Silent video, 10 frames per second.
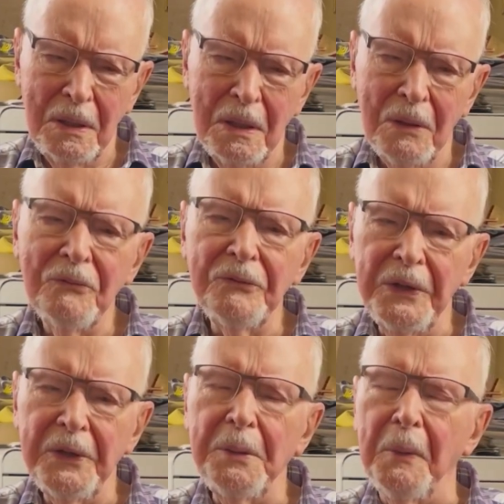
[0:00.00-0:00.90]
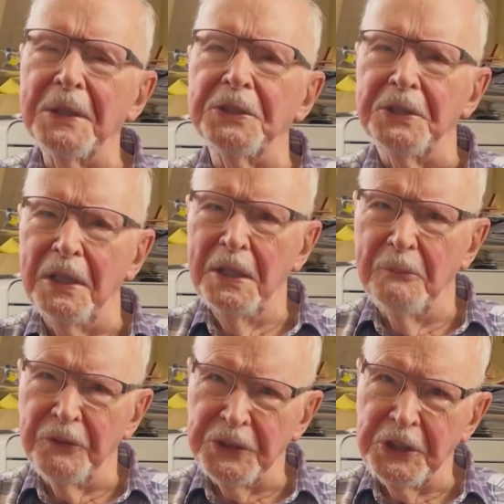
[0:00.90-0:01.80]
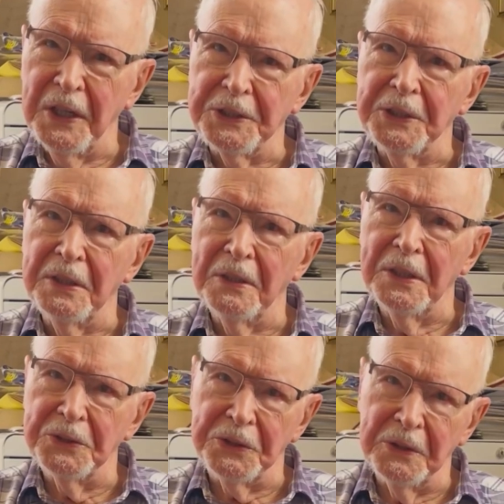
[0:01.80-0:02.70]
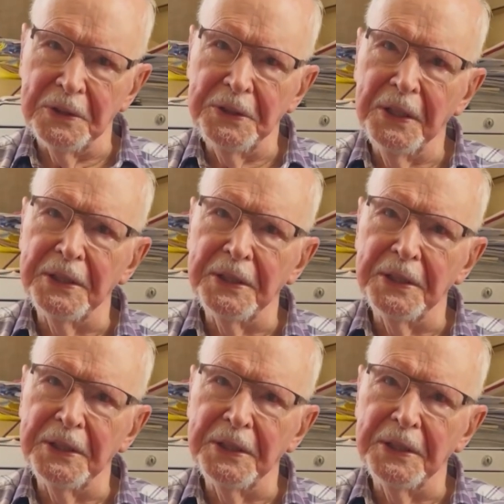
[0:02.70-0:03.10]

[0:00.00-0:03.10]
very much emphasizing in those early days